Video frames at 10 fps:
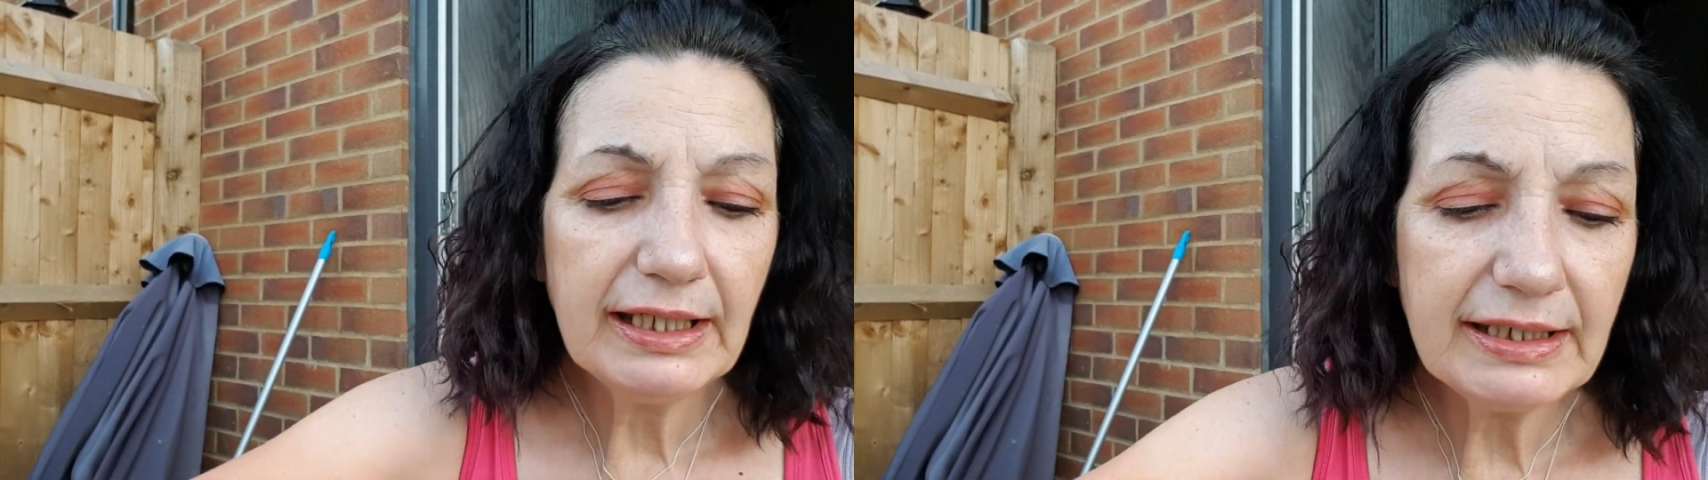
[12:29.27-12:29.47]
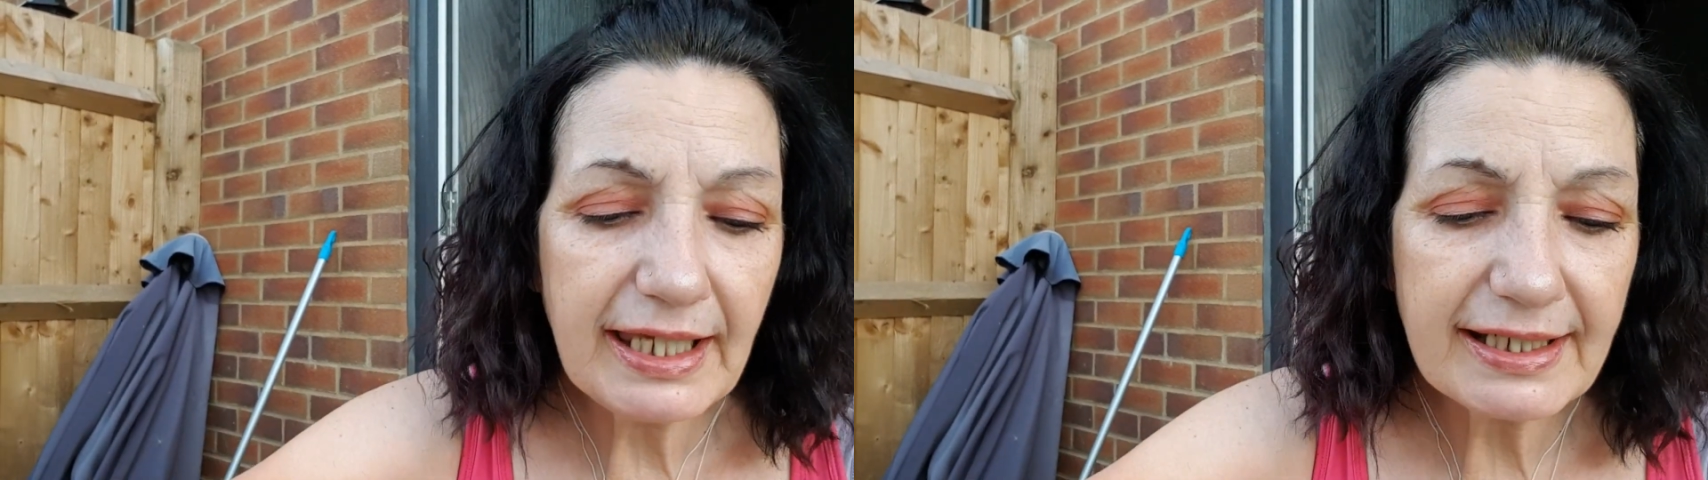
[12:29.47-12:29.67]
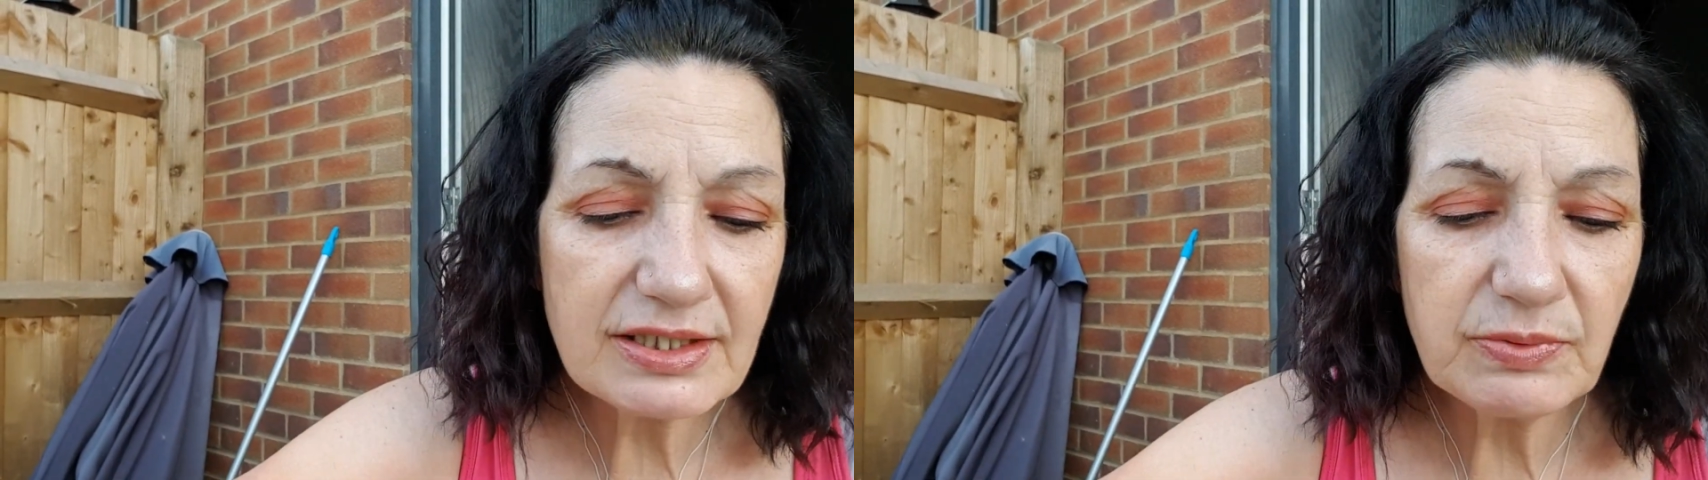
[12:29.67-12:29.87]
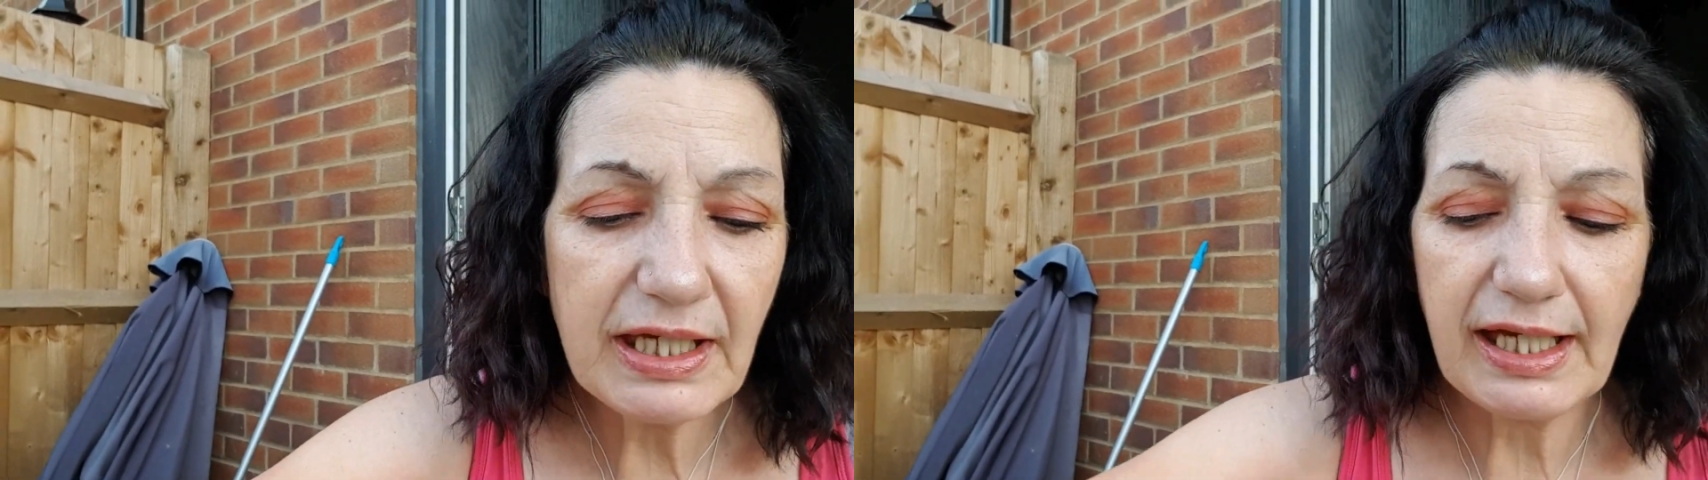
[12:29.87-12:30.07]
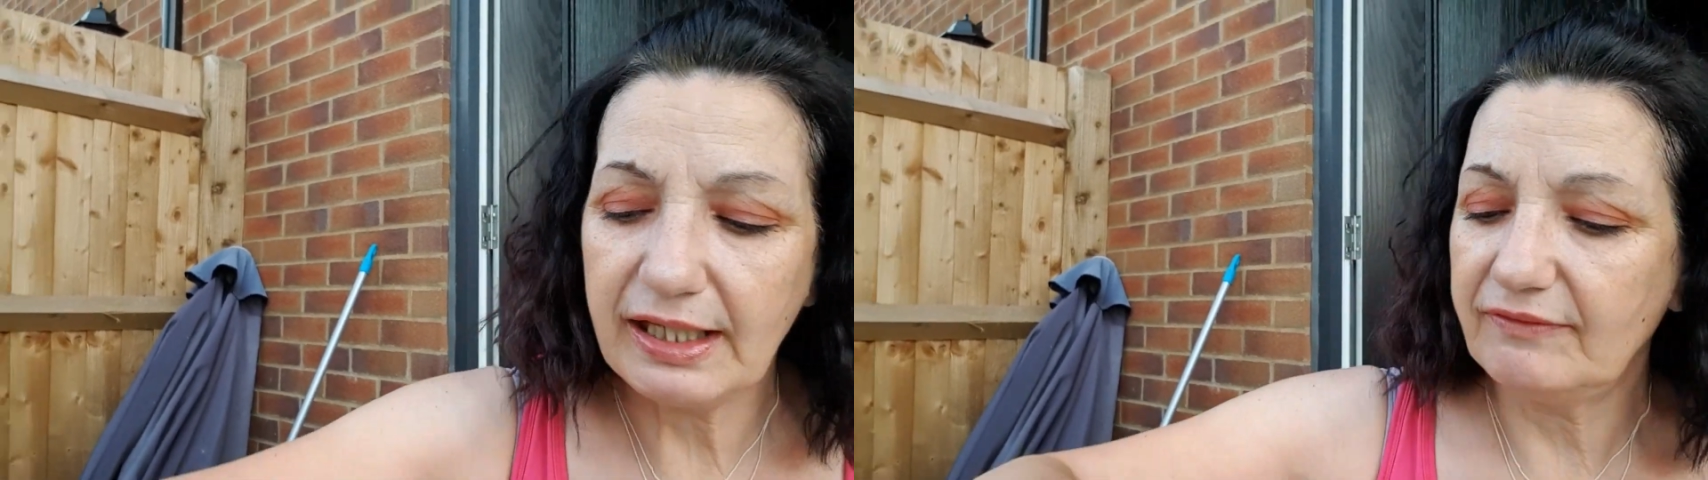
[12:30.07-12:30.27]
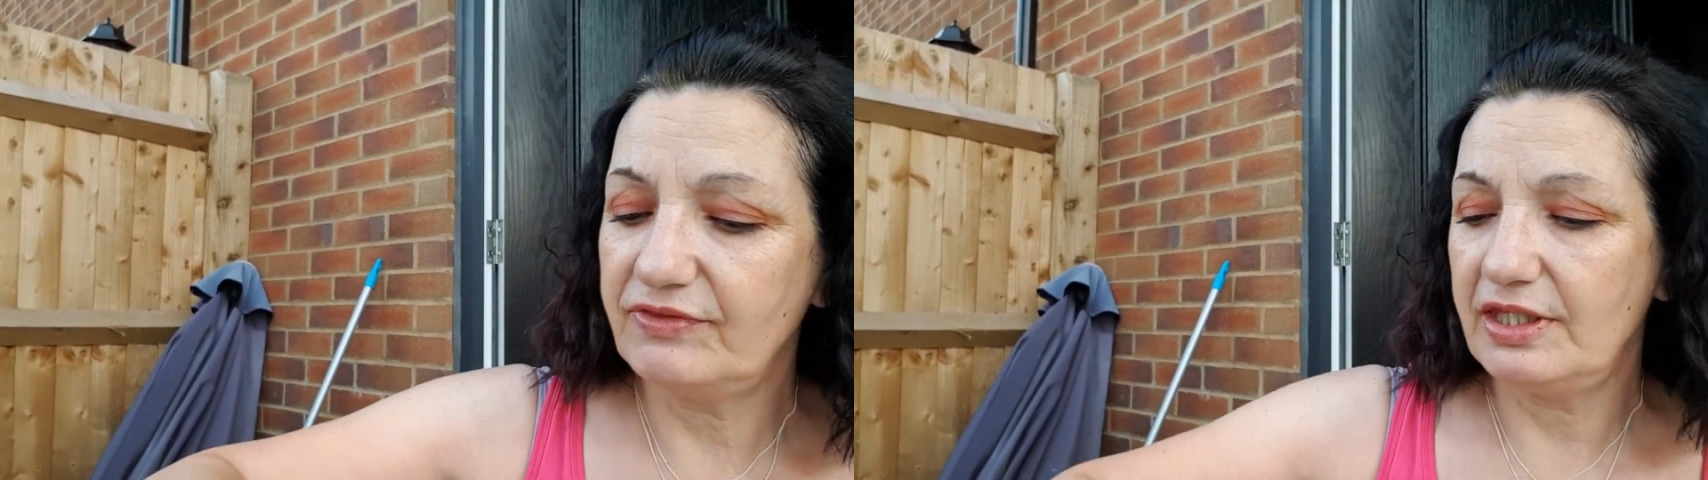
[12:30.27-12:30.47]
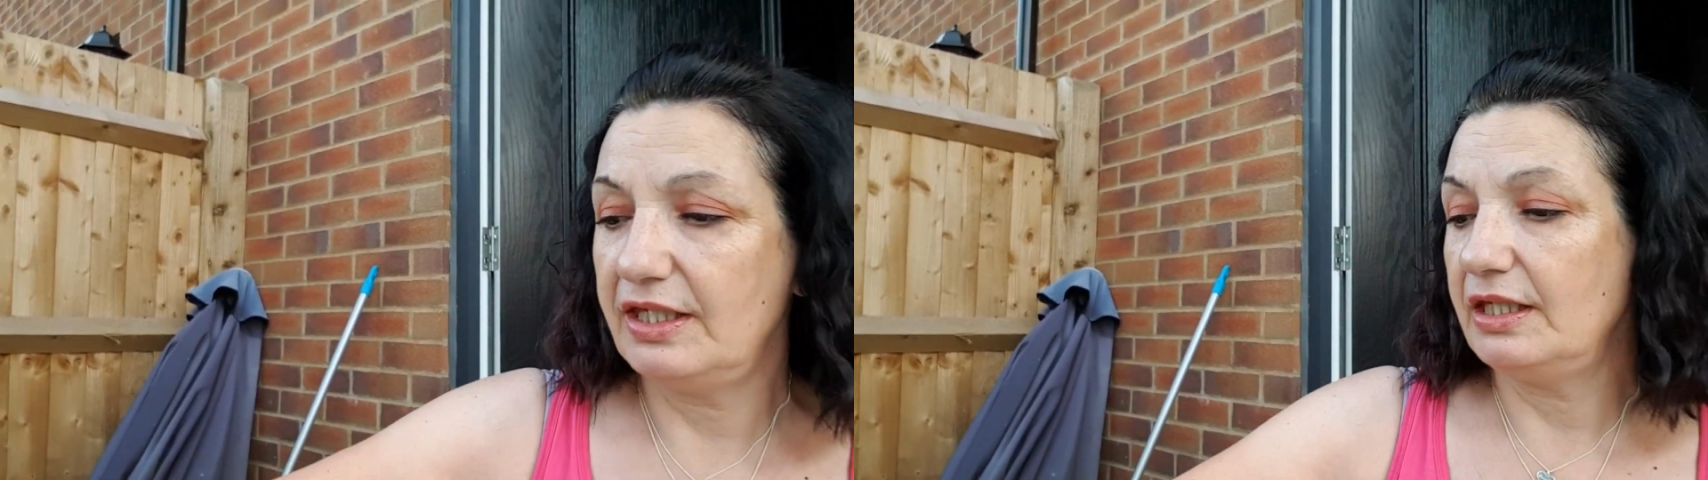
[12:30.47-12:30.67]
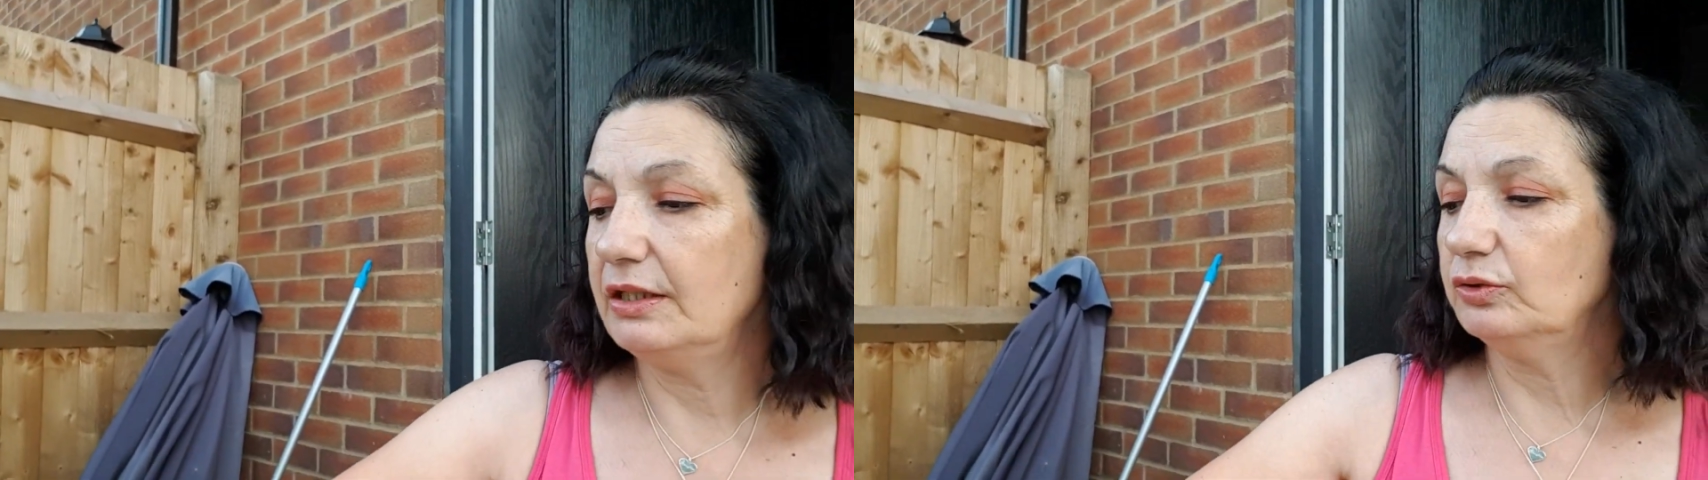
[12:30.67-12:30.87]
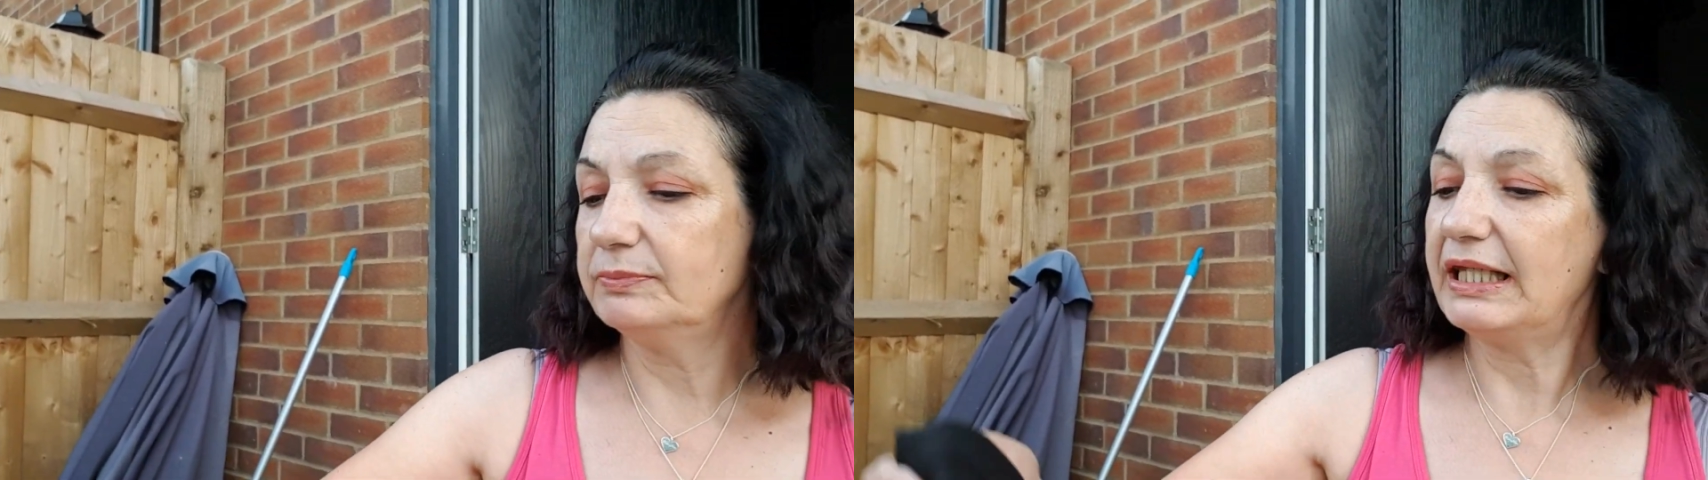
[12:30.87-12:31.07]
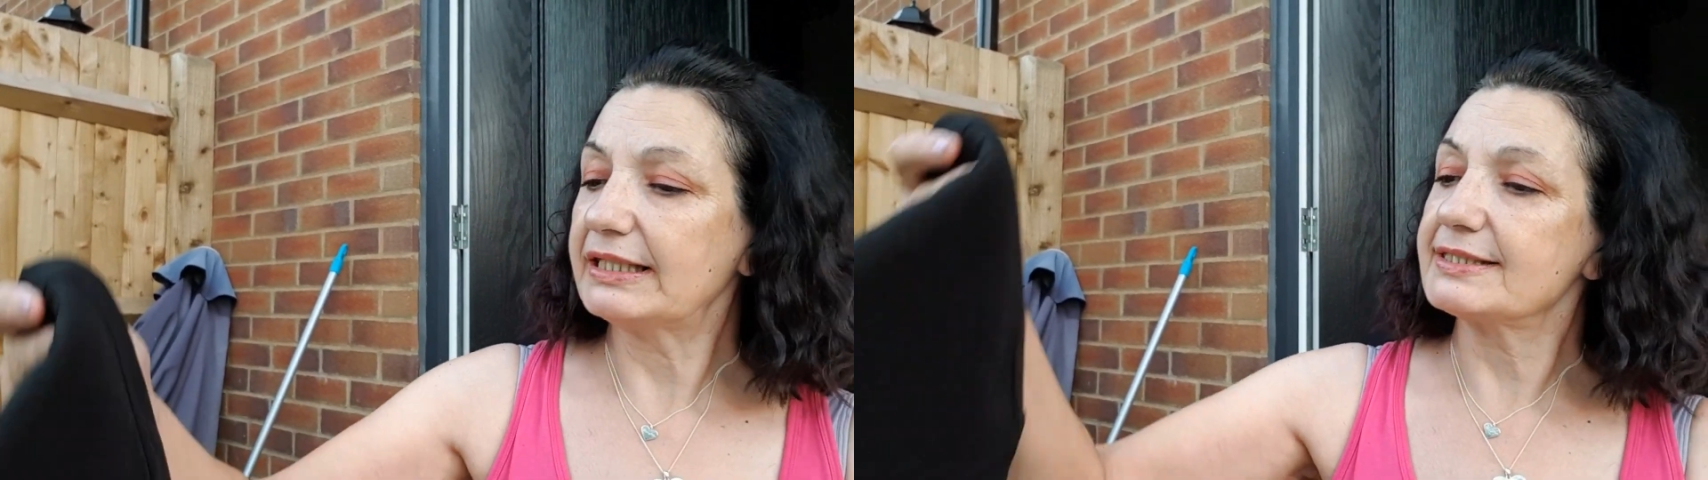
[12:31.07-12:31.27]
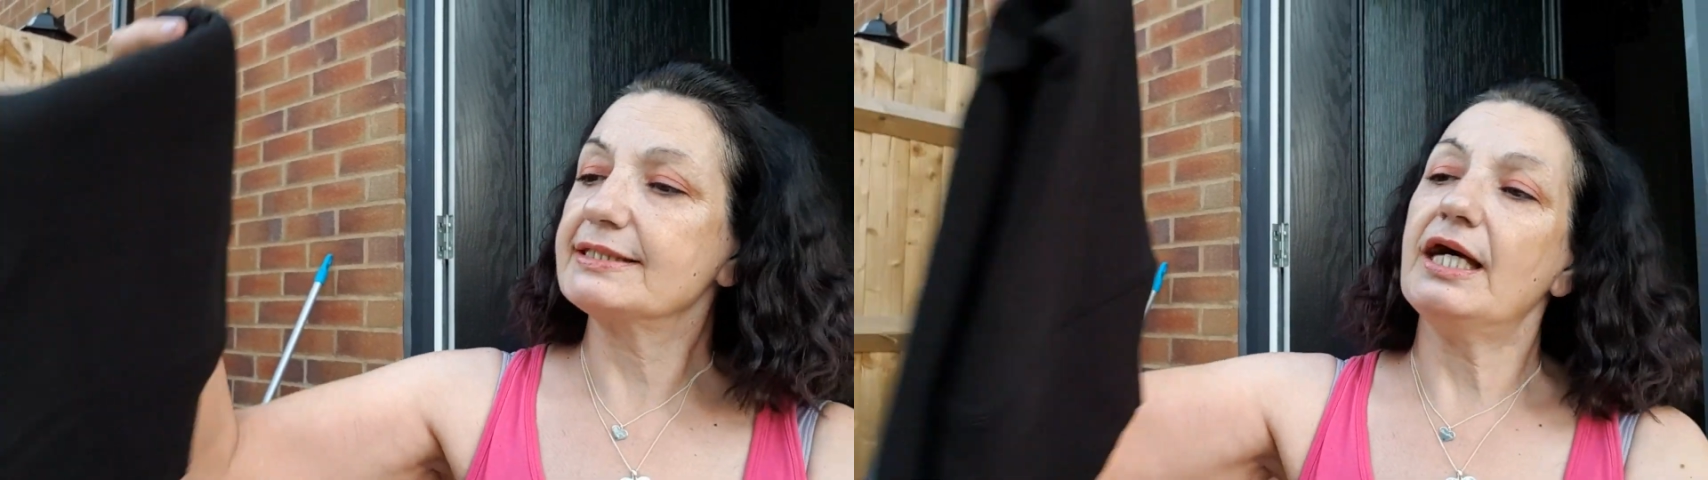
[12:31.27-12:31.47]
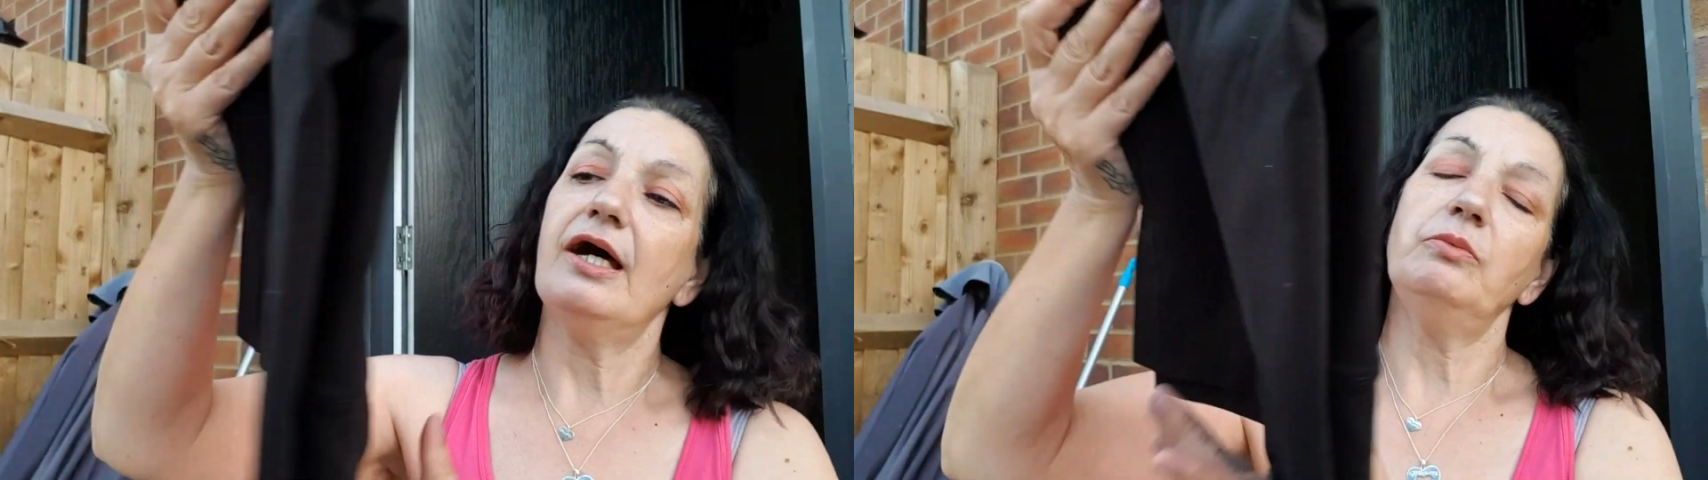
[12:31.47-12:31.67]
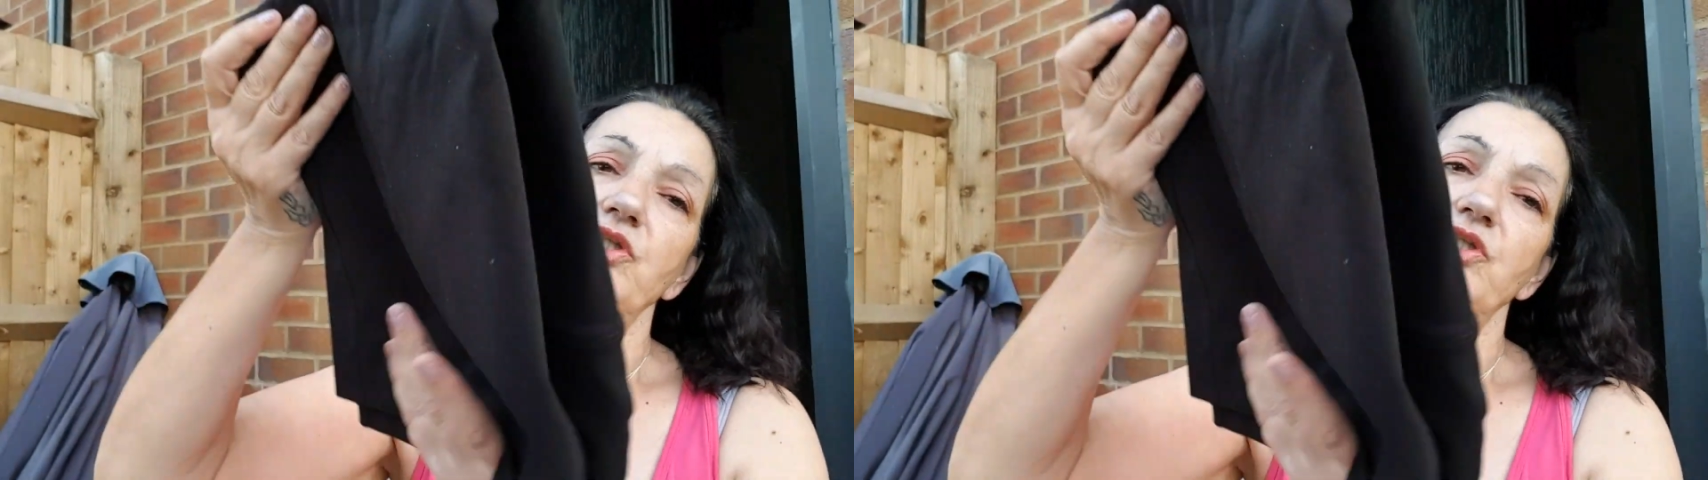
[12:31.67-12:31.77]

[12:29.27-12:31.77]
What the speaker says: Next we have the little black skirt,